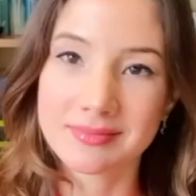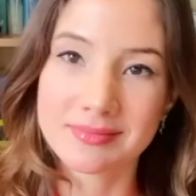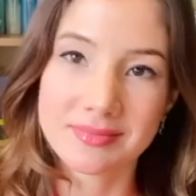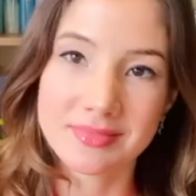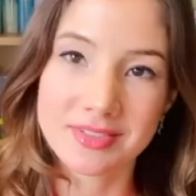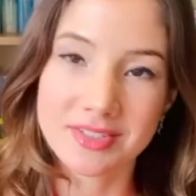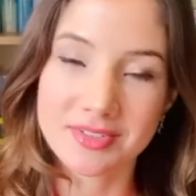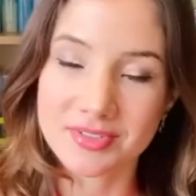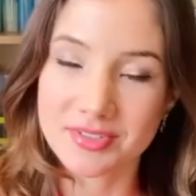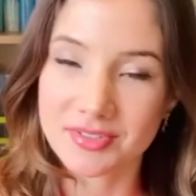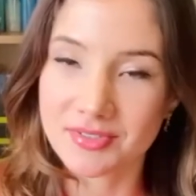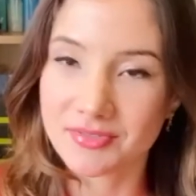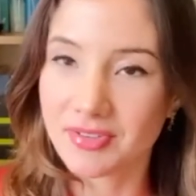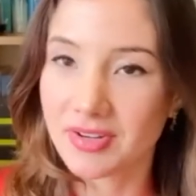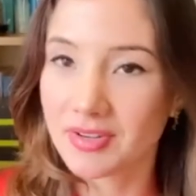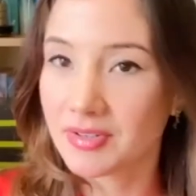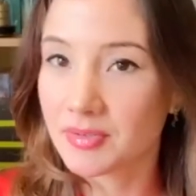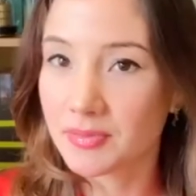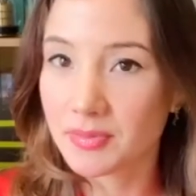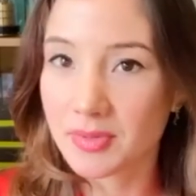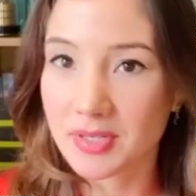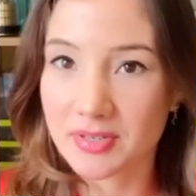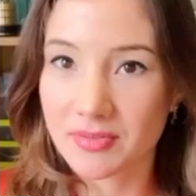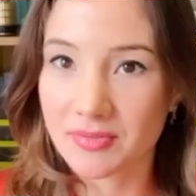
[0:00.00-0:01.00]
it's a
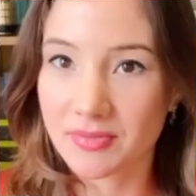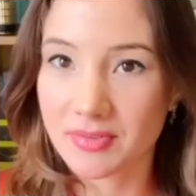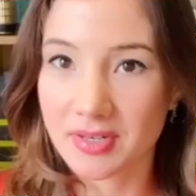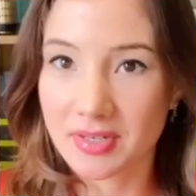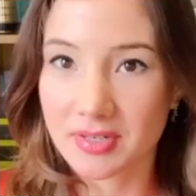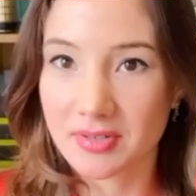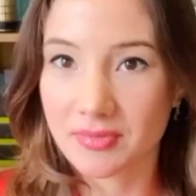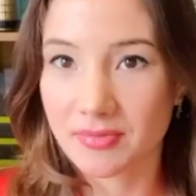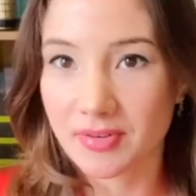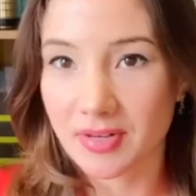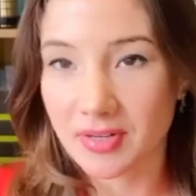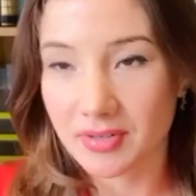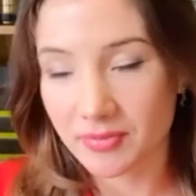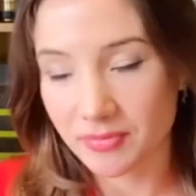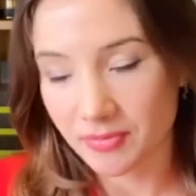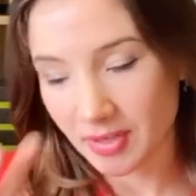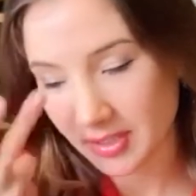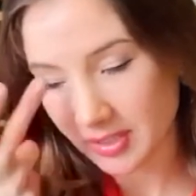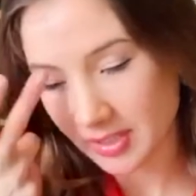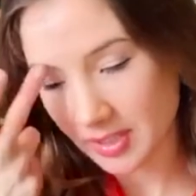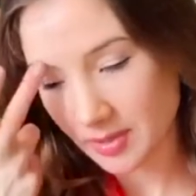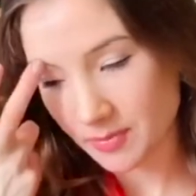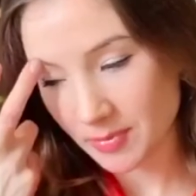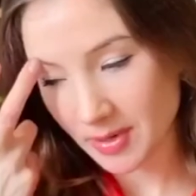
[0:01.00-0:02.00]
very
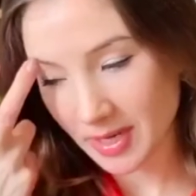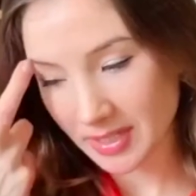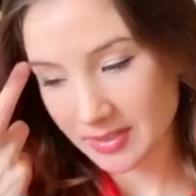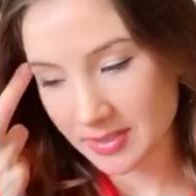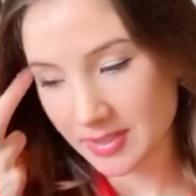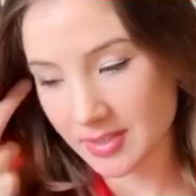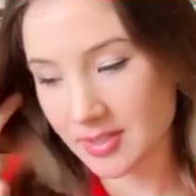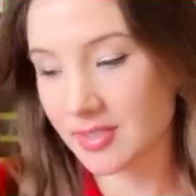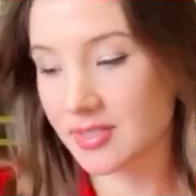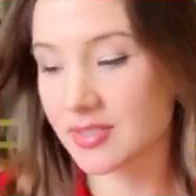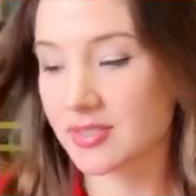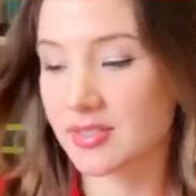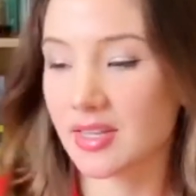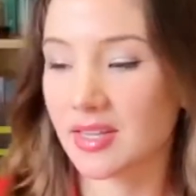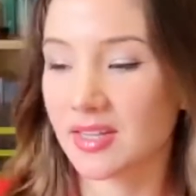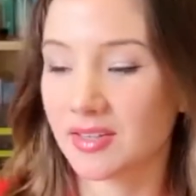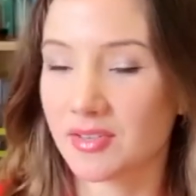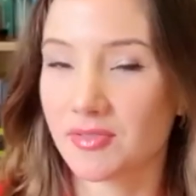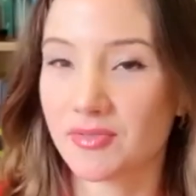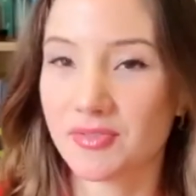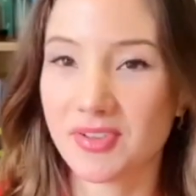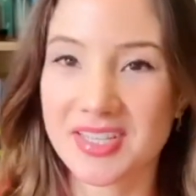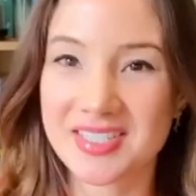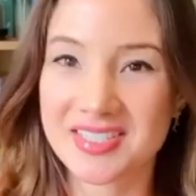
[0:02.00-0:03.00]
friendly practice, like, and
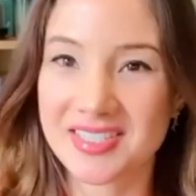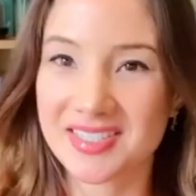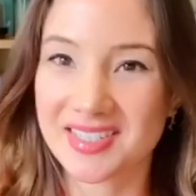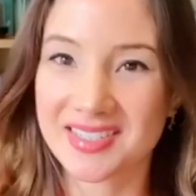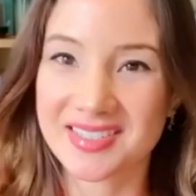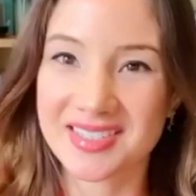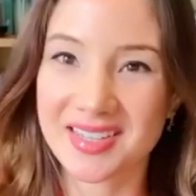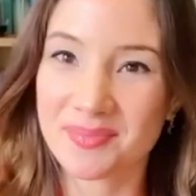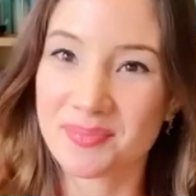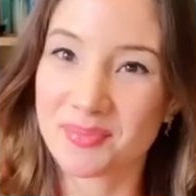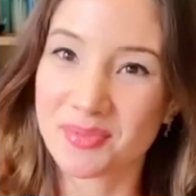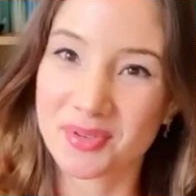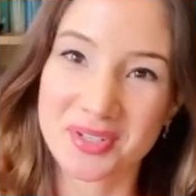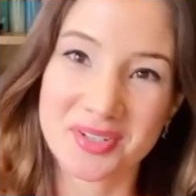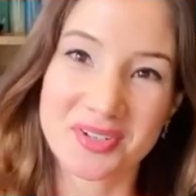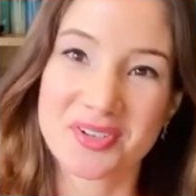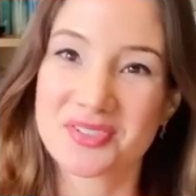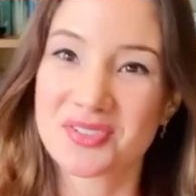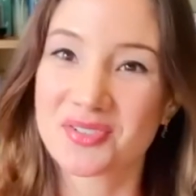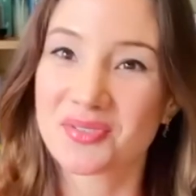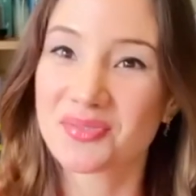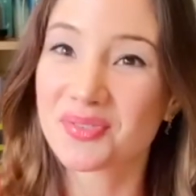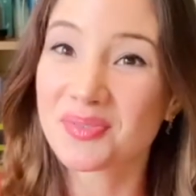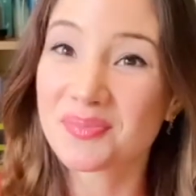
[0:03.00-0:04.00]
the faces at that point are
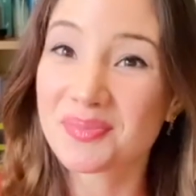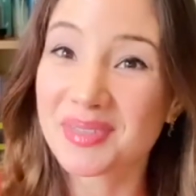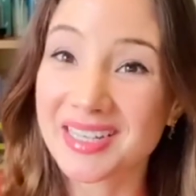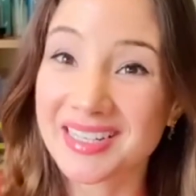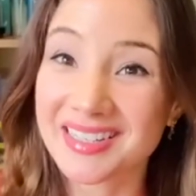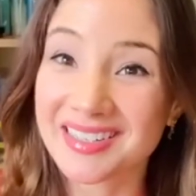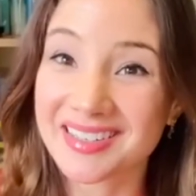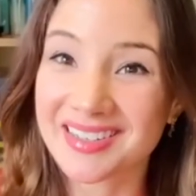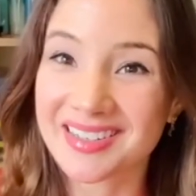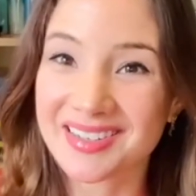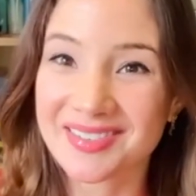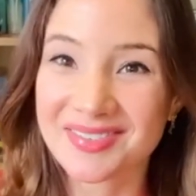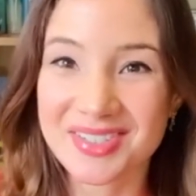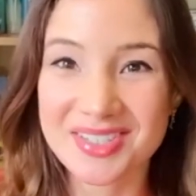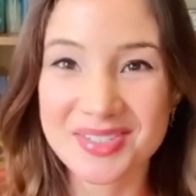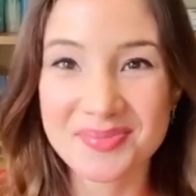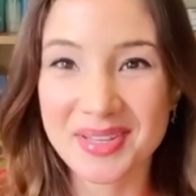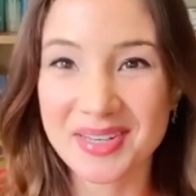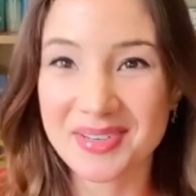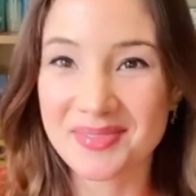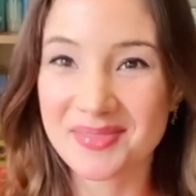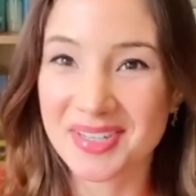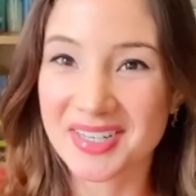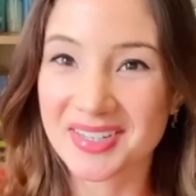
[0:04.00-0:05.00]
also familiar if you
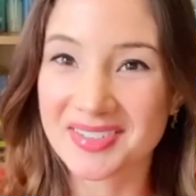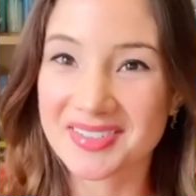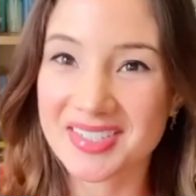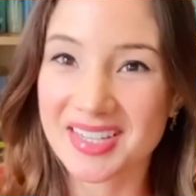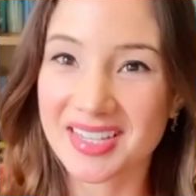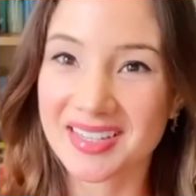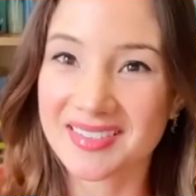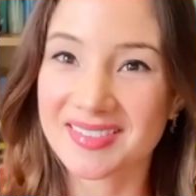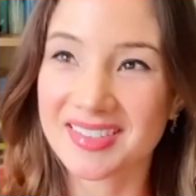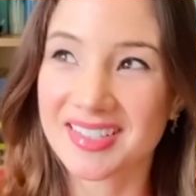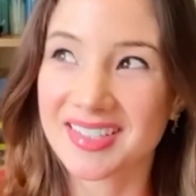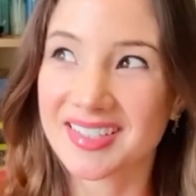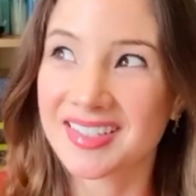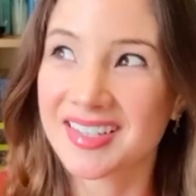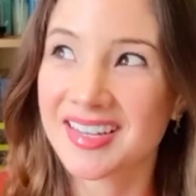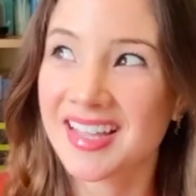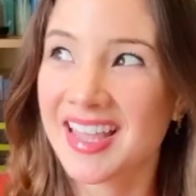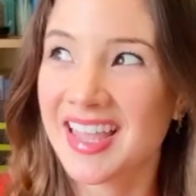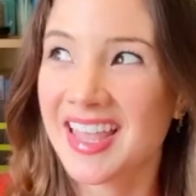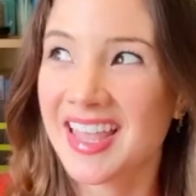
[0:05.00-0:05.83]
spend a bit of time there.